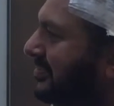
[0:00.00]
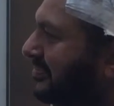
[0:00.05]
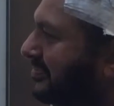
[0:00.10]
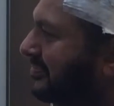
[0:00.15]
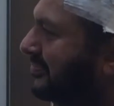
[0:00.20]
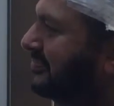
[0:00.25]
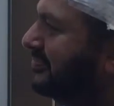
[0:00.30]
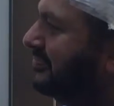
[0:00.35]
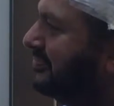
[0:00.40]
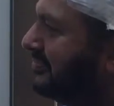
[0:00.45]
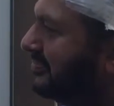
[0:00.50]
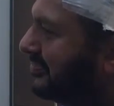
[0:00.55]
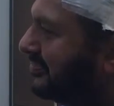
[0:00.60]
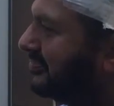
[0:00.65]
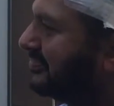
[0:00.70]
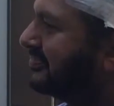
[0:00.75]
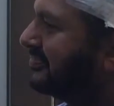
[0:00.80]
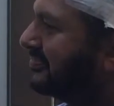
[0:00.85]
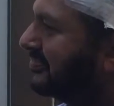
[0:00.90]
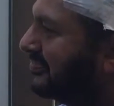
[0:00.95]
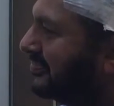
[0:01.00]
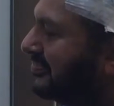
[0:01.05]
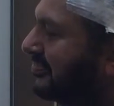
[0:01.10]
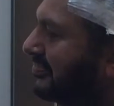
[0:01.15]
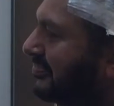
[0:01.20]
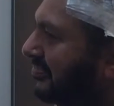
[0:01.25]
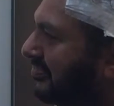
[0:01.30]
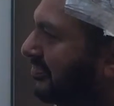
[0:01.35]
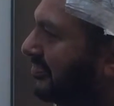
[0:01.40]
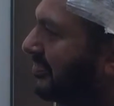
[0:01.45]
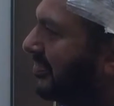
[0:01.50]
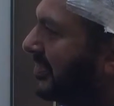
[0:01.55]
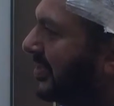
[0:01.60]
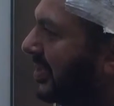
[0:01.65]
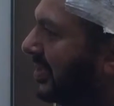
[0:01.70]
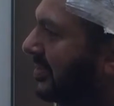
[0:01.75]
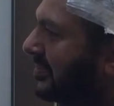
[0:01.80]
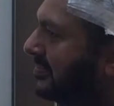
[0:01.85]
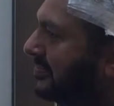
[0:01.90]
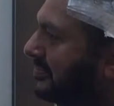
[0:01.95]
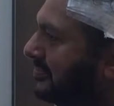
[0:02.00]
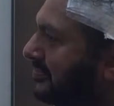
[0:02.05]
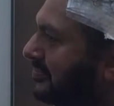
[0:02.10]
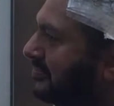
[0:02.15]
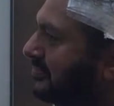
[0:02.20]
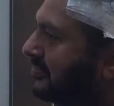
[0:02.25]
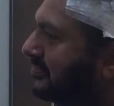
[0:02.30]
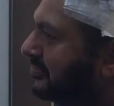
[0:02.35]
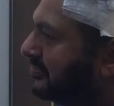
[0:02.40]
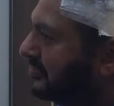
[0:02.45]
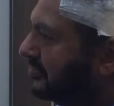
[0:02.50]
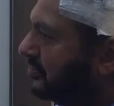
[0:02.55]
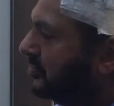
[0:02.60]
played Kishore Kumar instrumental.